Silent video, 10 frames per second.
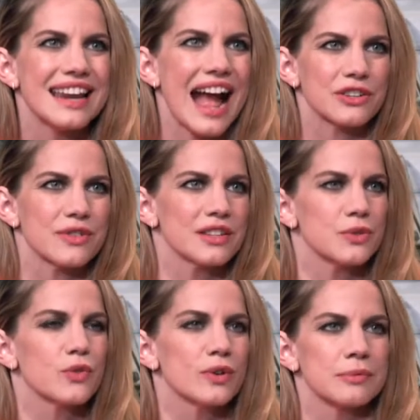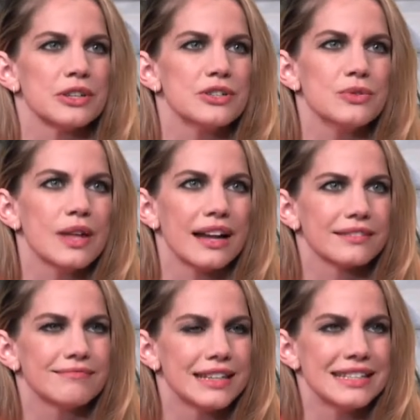is an actor thing, so of course I'm going to do that
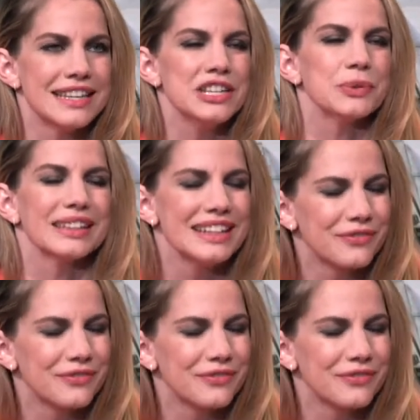continually